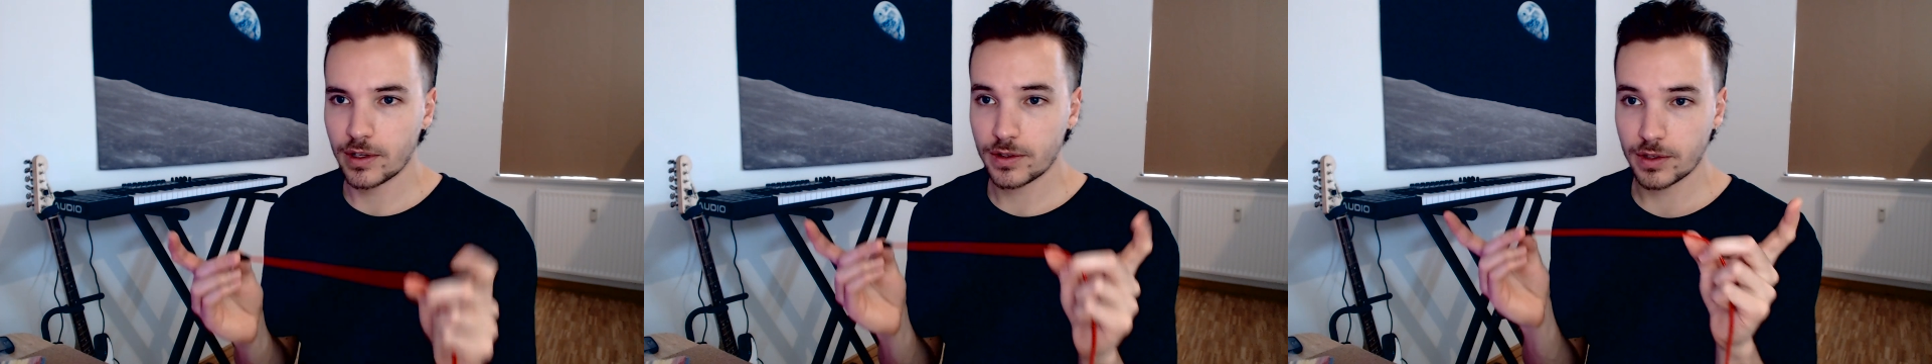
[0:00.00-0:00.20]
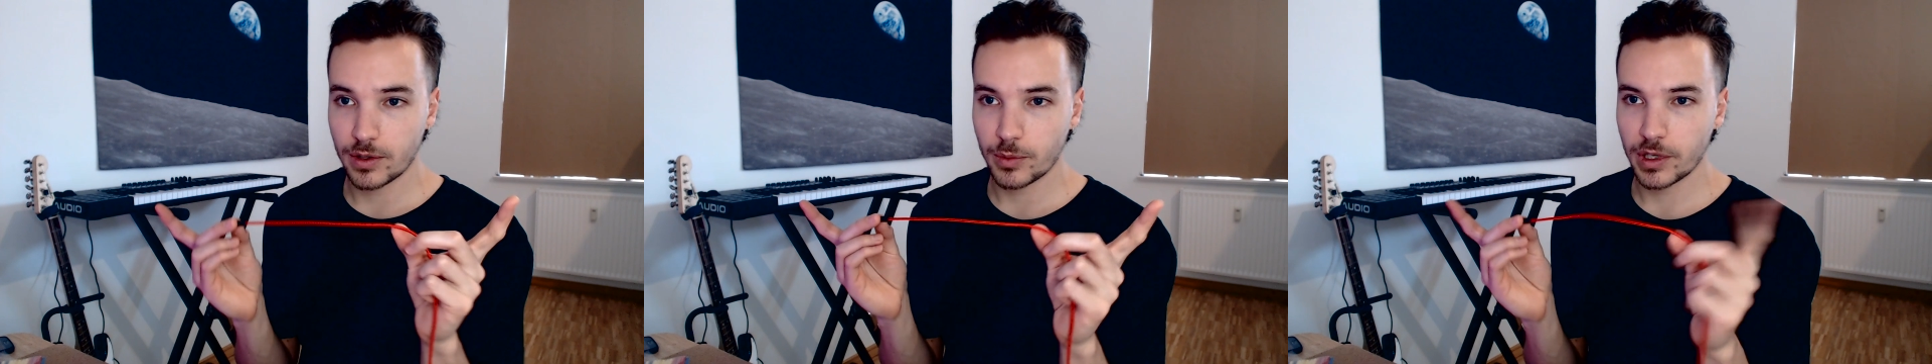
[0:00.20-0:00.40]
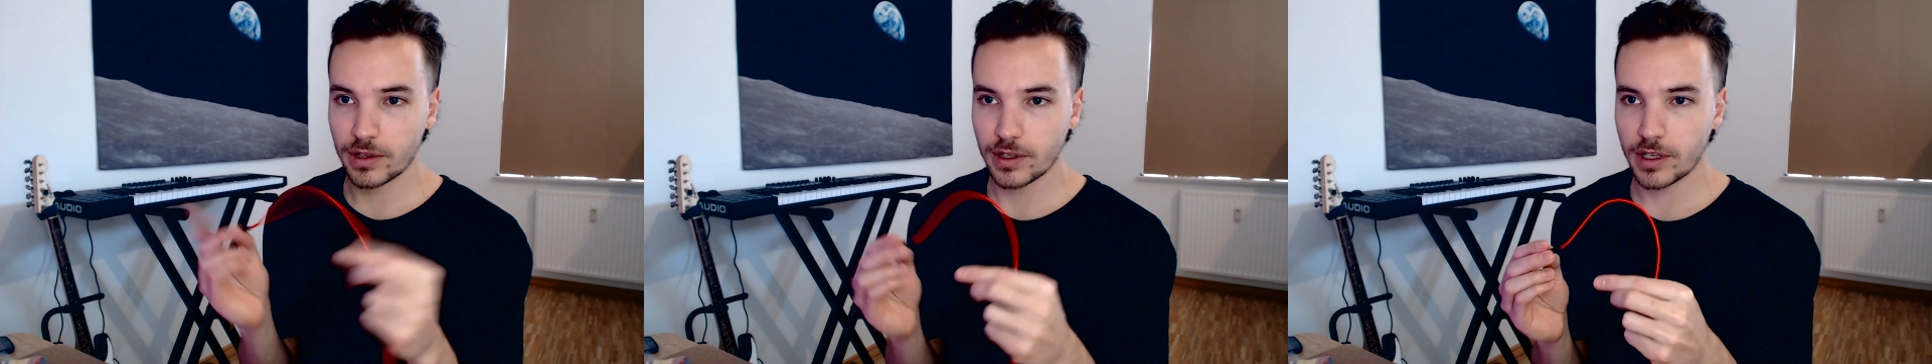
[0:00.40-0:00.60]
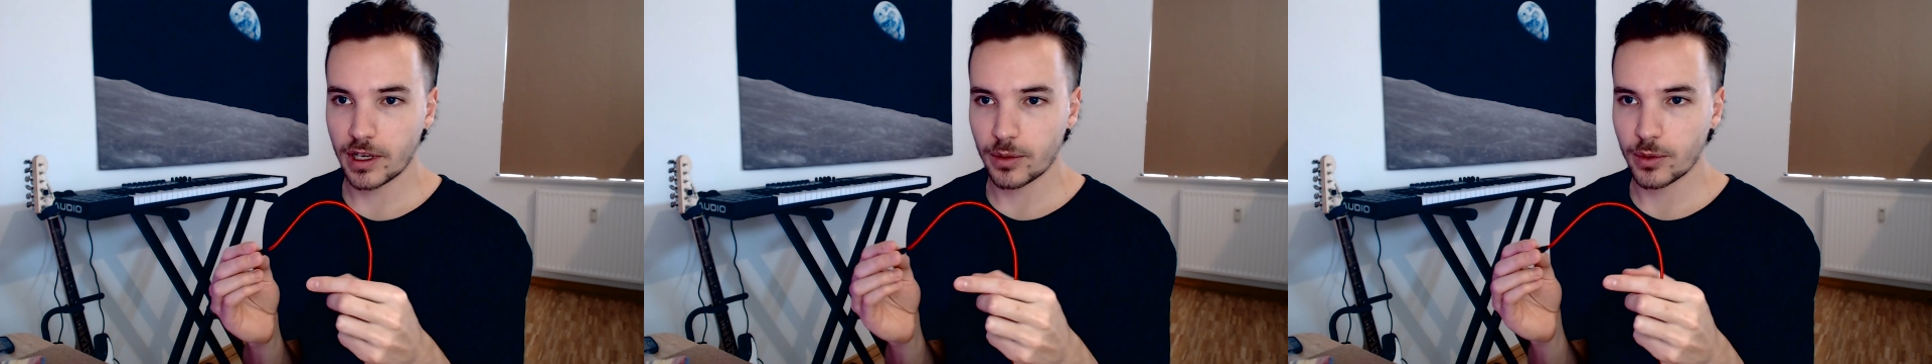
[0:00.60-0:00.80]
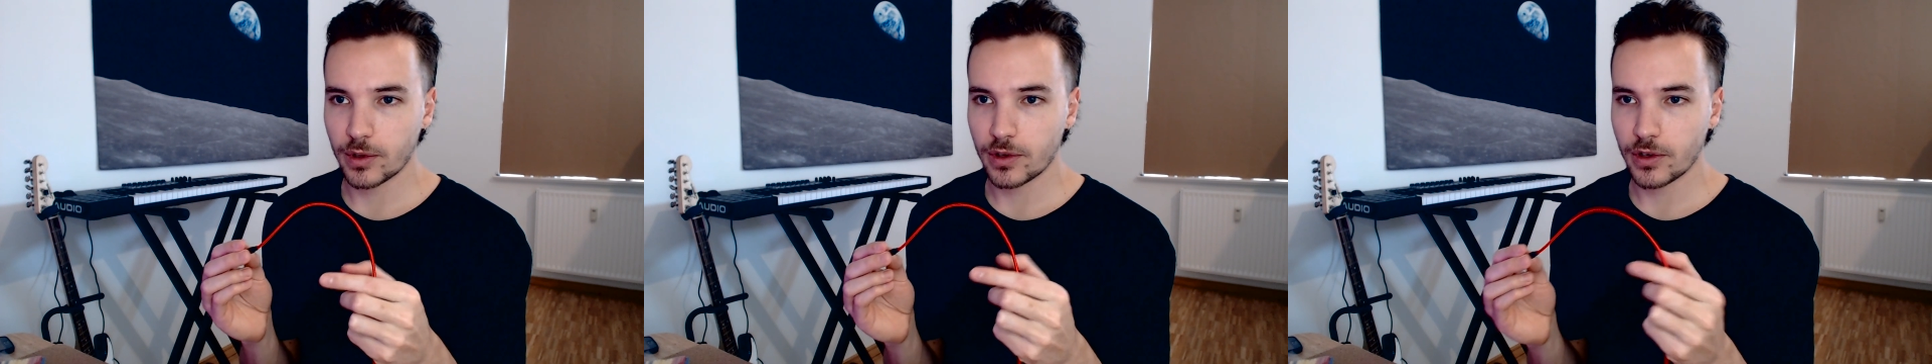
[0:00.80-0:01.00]
it's going to make the
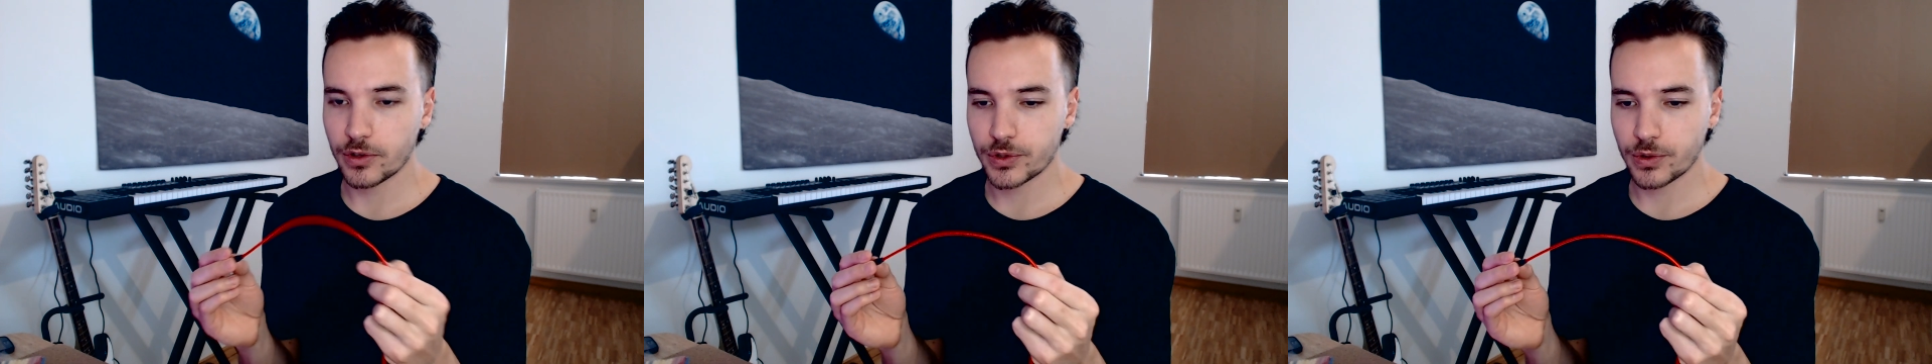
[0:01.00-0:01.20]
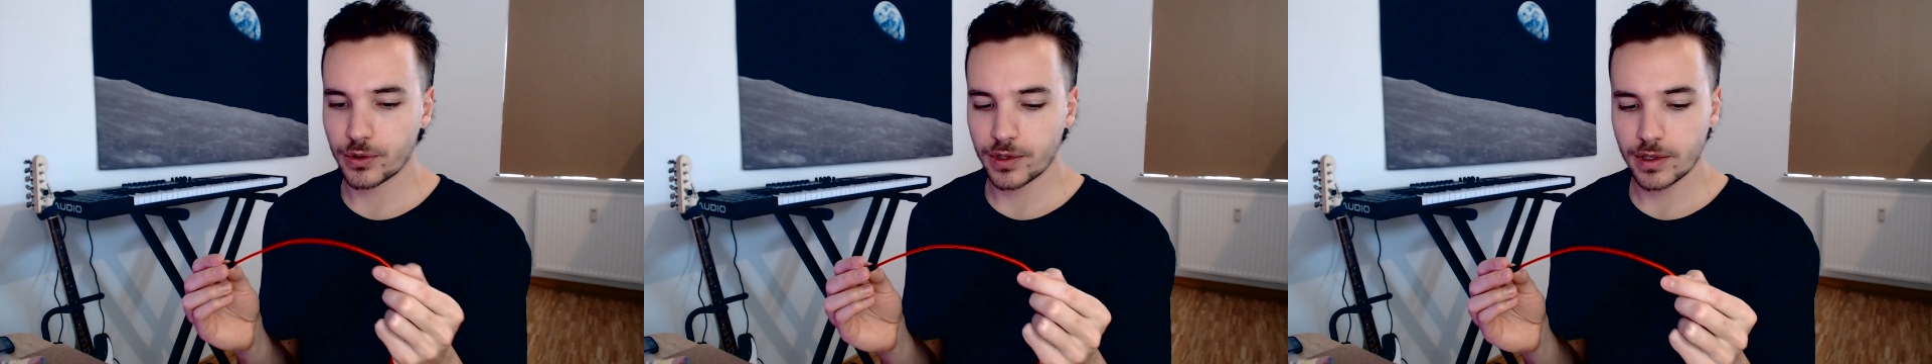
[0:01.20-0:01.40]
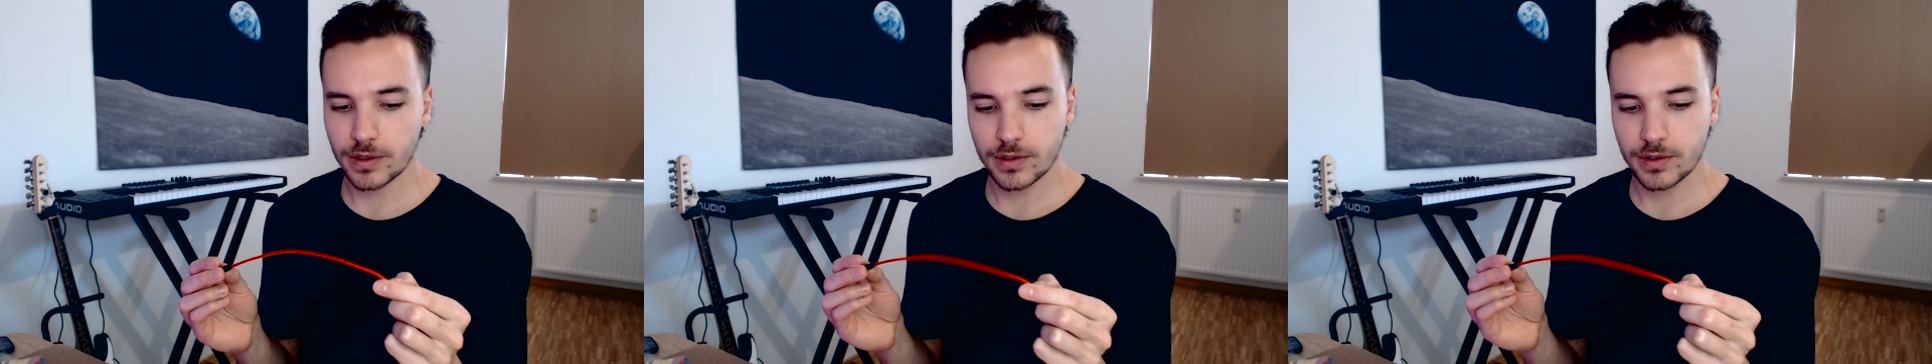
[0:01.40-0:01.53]
cable a lot shorter.